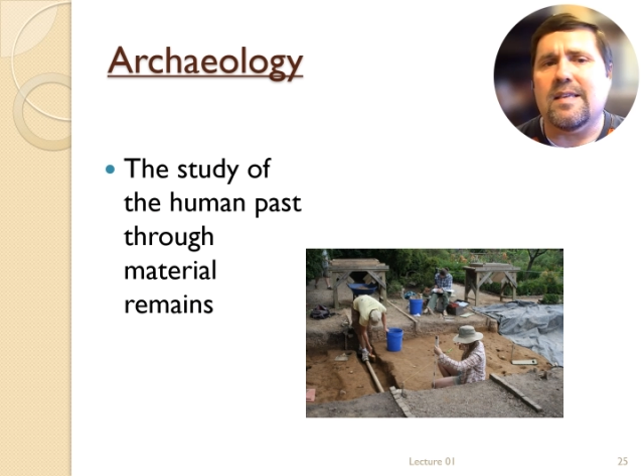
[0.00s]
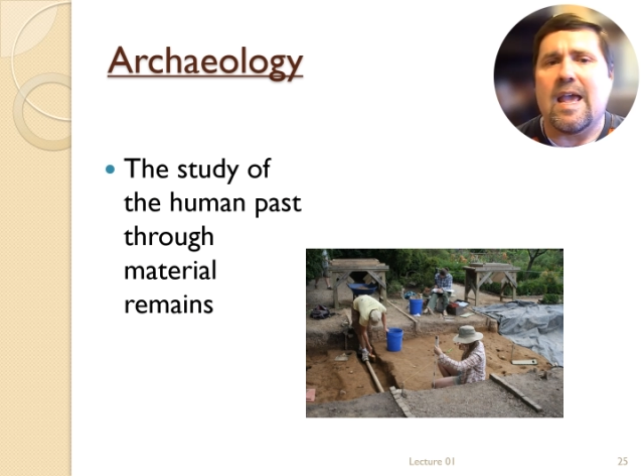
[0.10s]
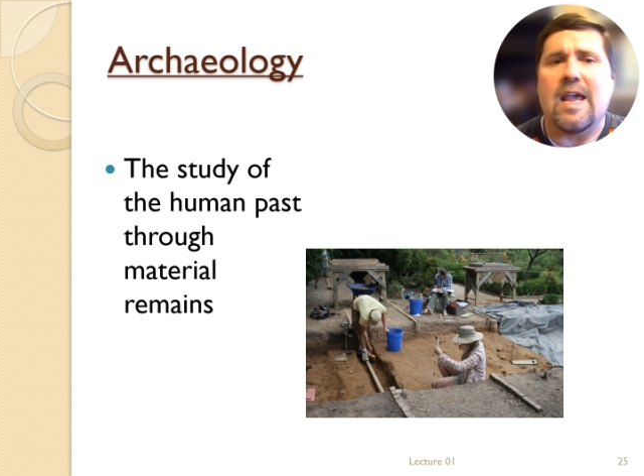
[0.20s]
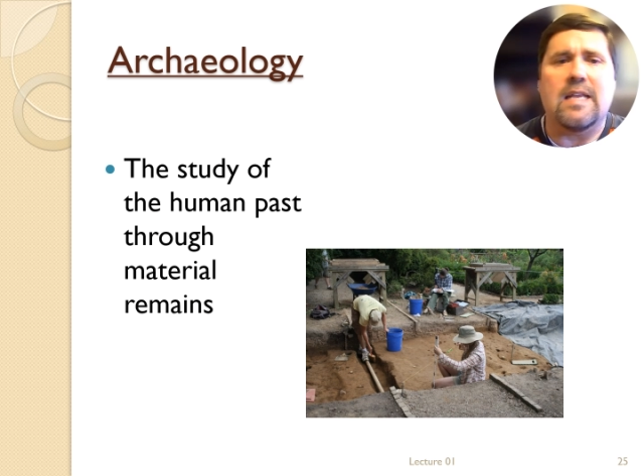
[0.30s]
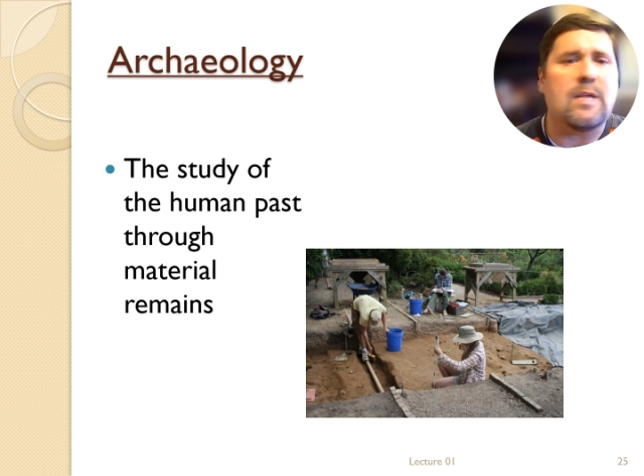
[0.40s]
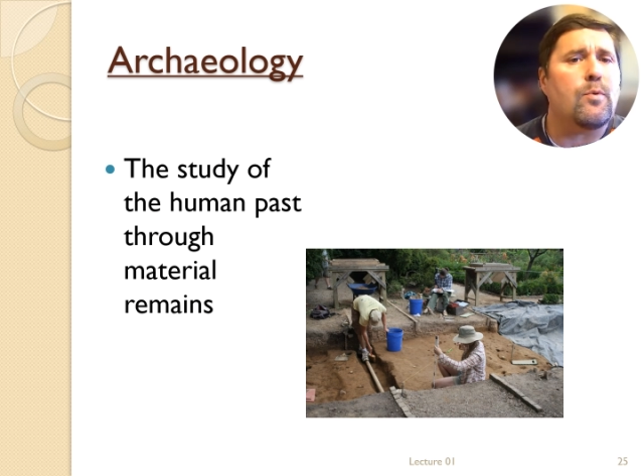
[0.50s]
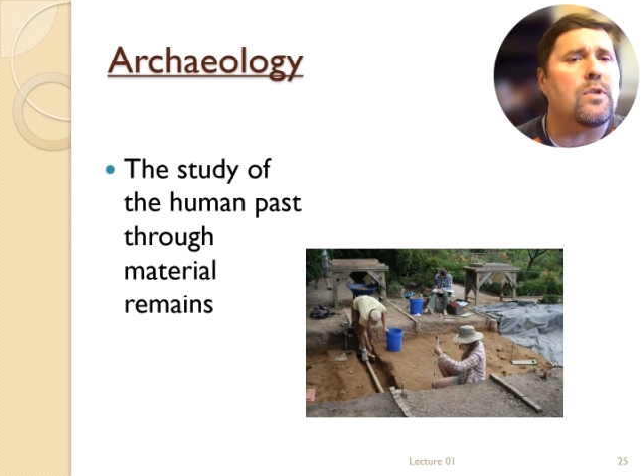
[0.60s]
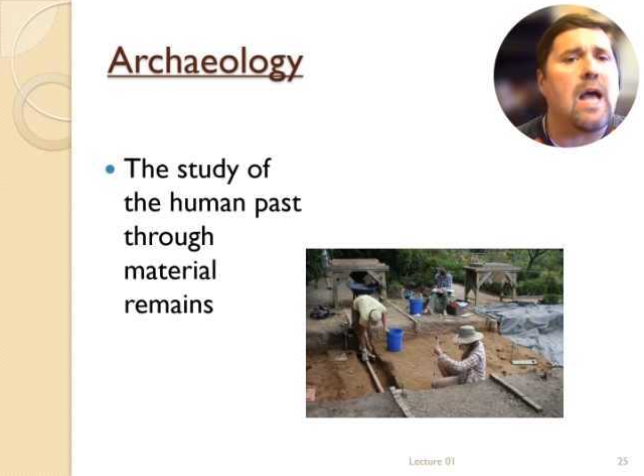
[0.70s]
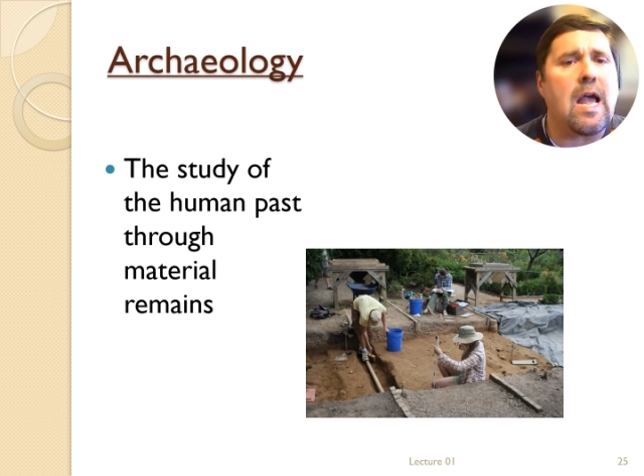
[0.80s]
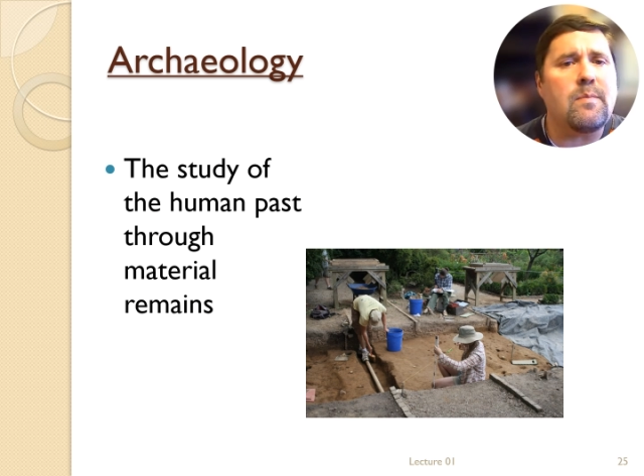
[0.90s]
a deeper
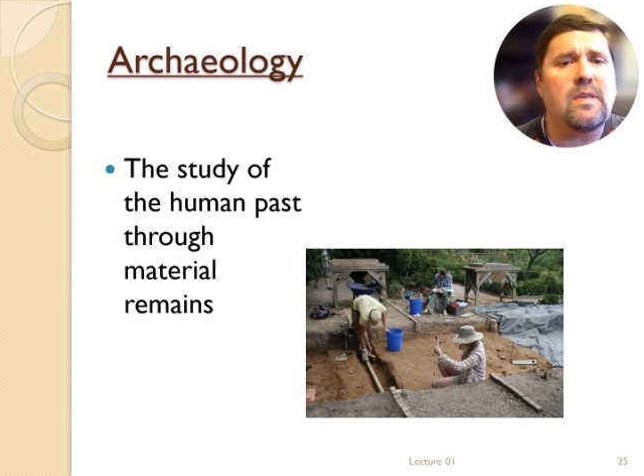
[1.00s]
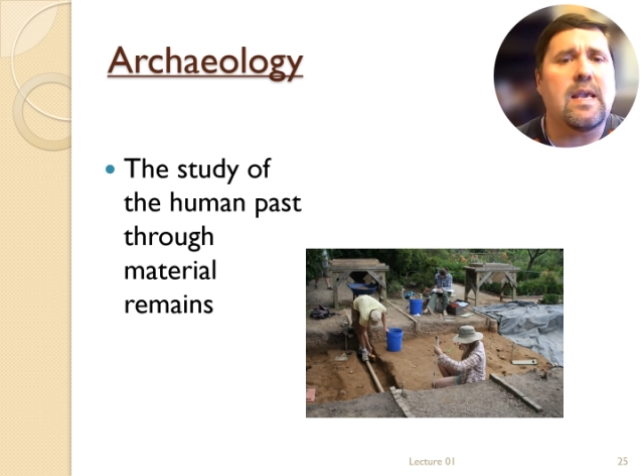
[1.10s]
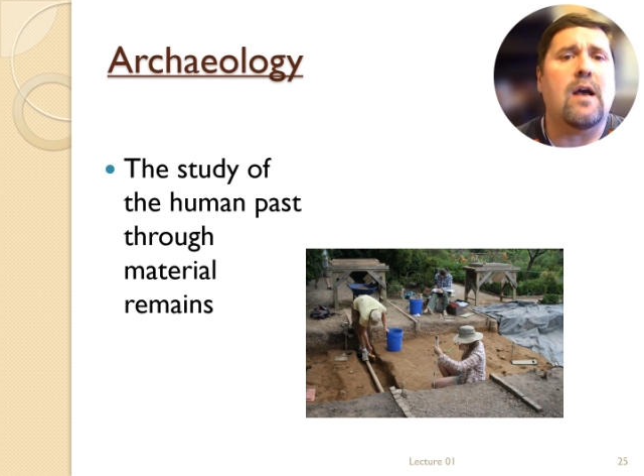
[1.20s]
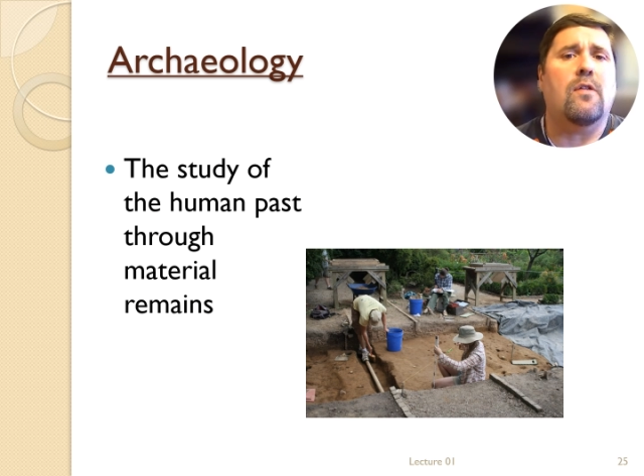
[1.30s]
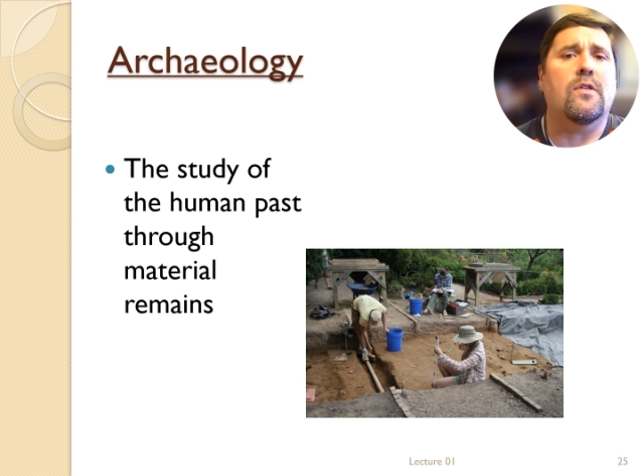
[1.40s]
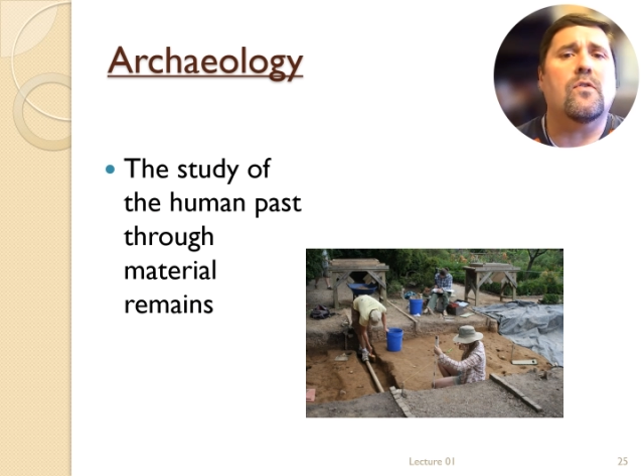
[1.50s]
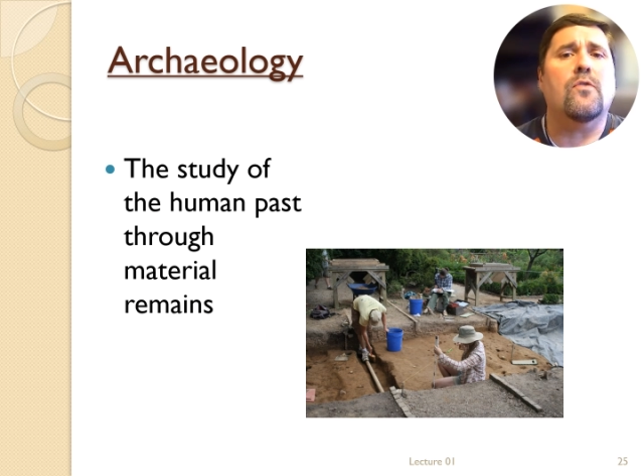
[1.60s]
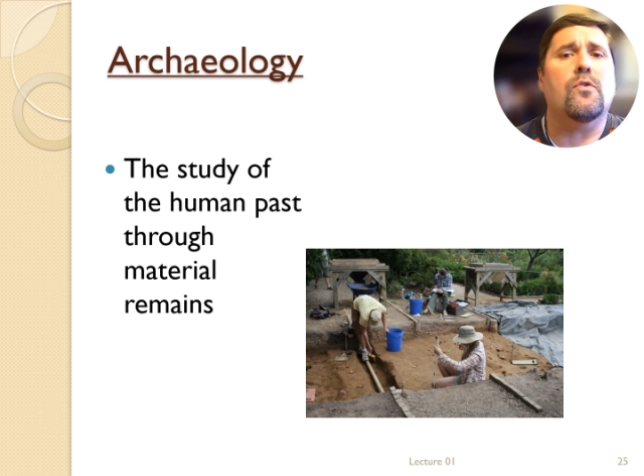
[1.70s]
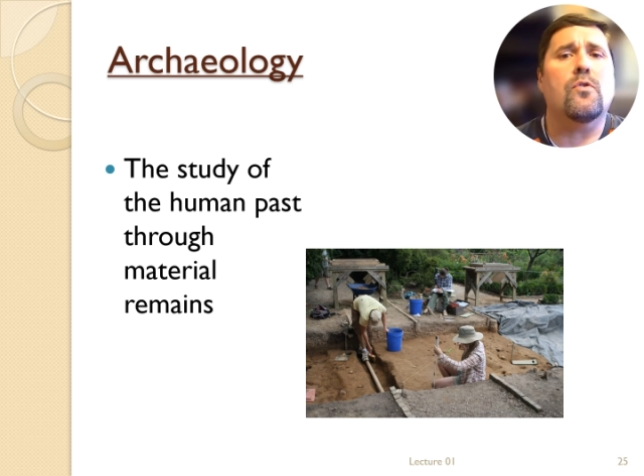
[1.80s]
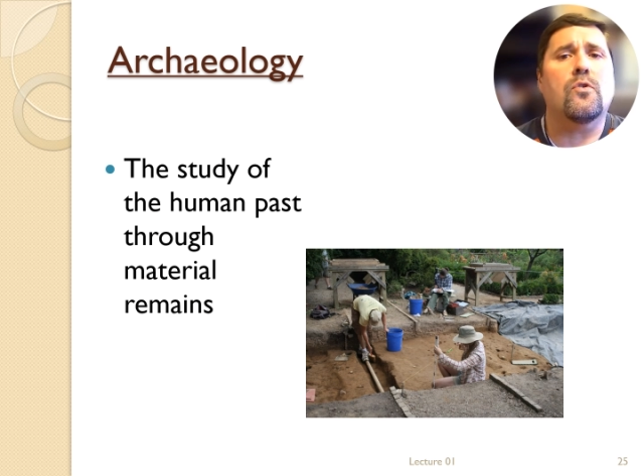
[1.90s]
time scale than
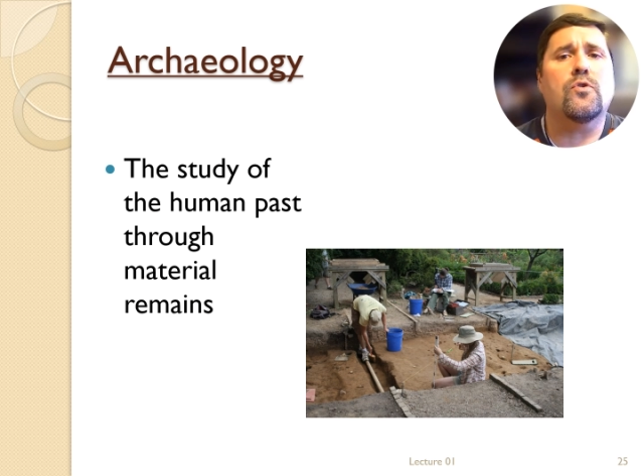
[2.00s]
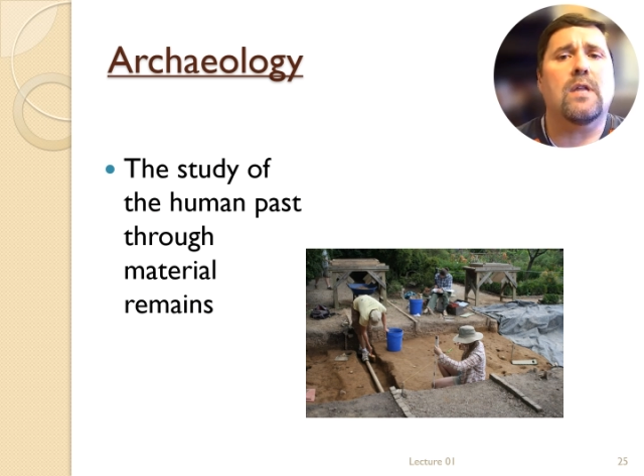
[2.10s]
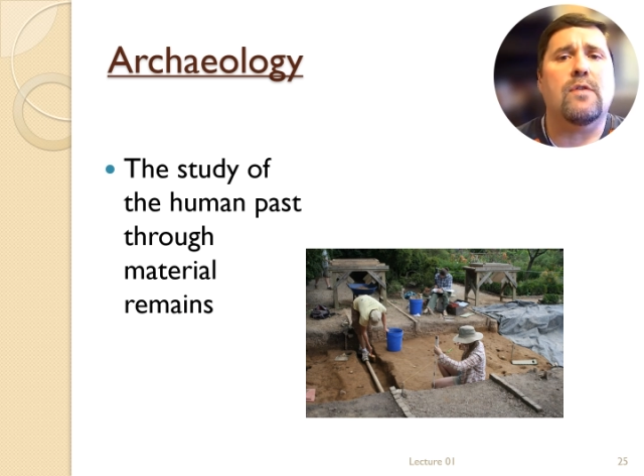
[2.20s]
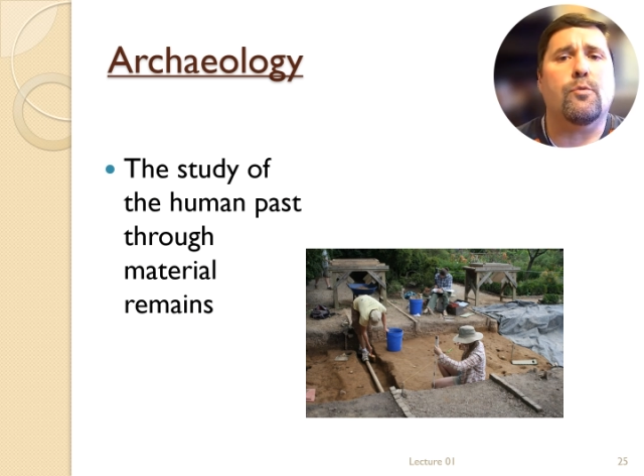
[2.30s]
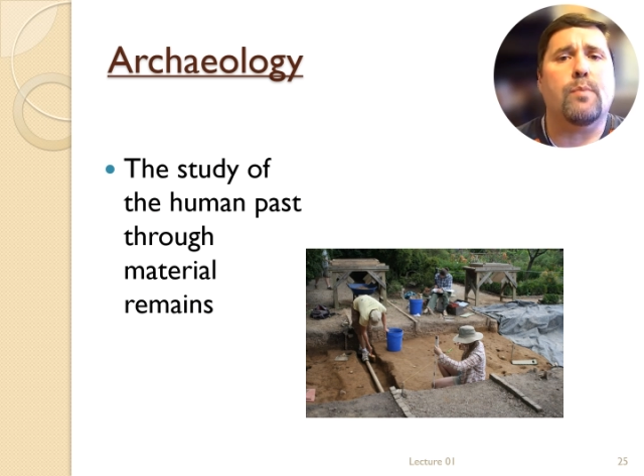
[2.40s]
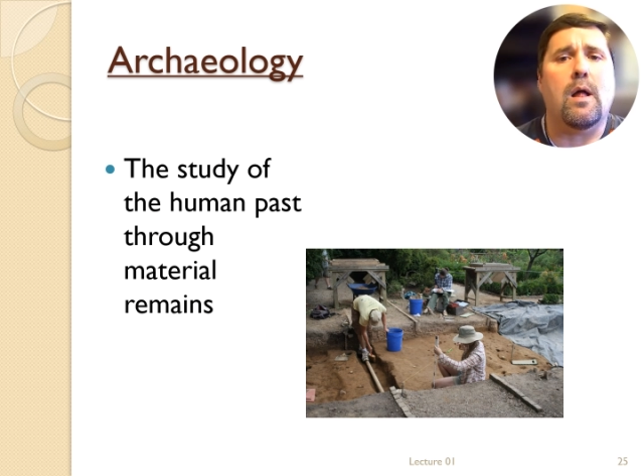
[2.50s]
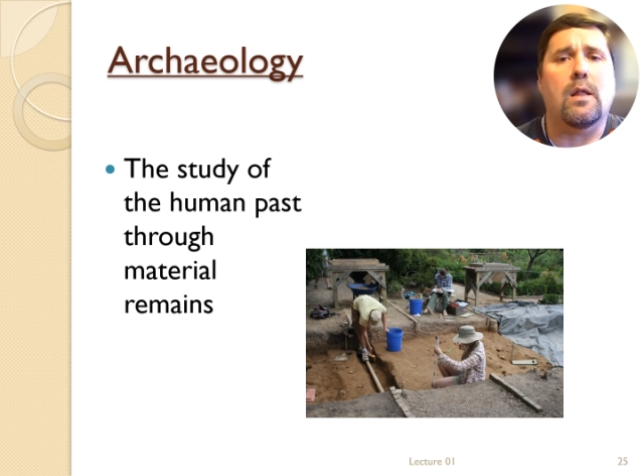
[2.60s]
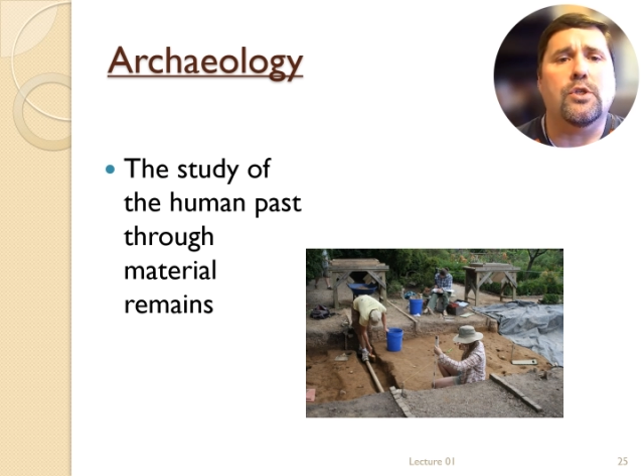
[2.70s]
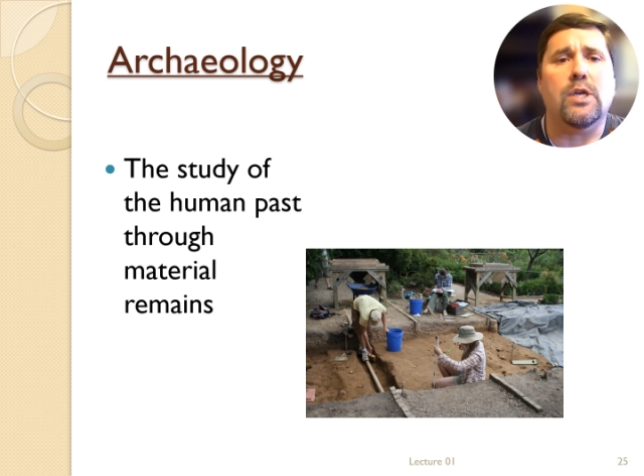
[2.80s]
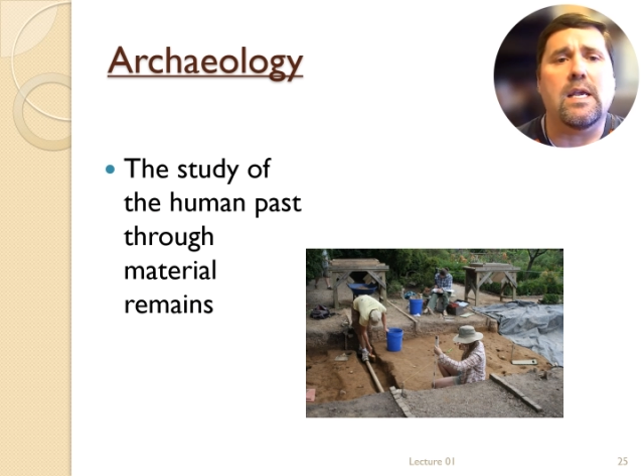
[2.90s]
sociocultural
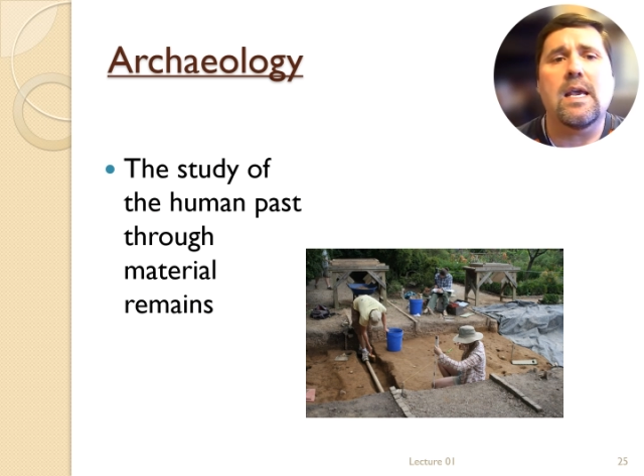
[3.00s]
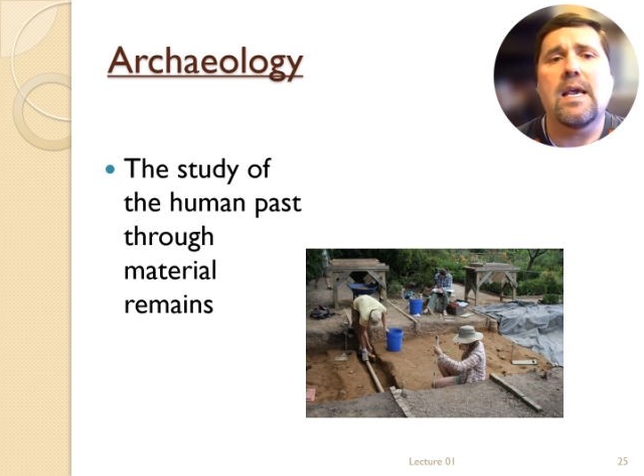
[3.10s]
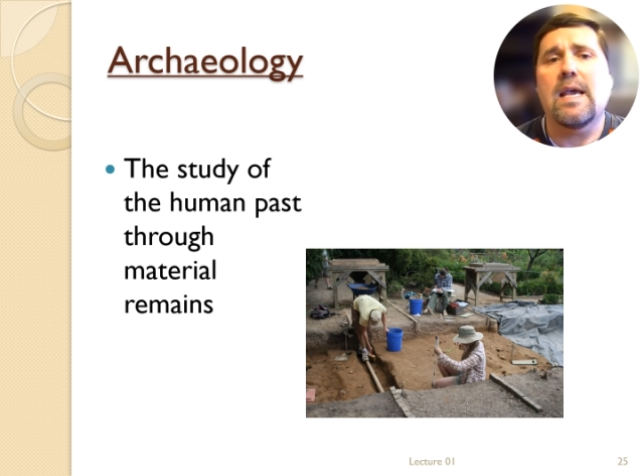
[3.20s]
anthropology